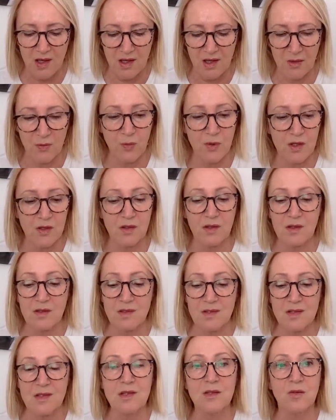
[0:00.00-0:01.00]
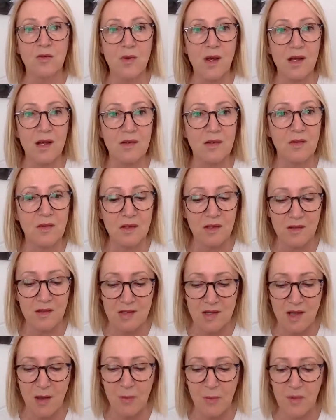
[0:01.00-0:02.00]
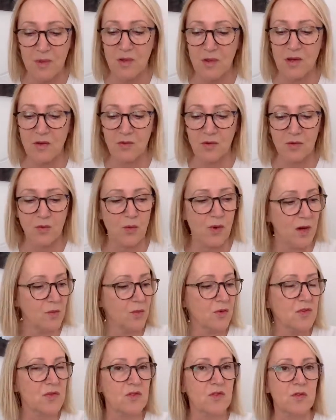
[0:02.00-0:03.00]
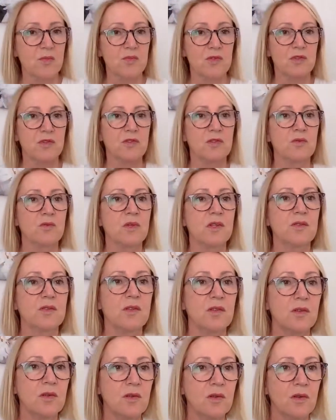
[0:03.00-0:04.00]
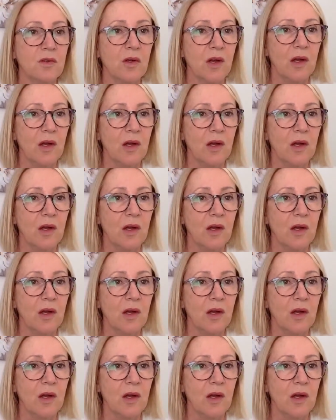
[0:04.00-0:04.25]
And we are going to see great things happen. Now, I've got one more scripture to read to you.